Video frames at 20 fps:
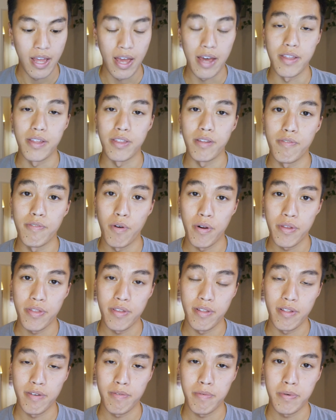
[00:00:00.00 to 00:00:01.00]
And fourth
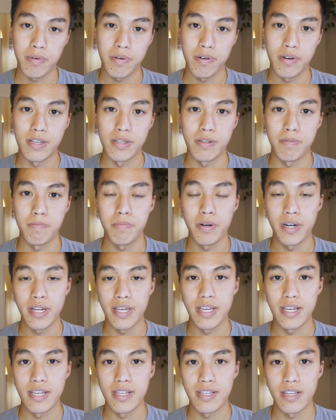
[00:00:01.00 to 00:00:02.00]
deliverable is
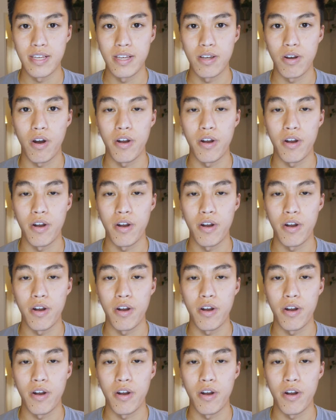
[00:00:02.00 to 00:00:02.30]
pretty easy.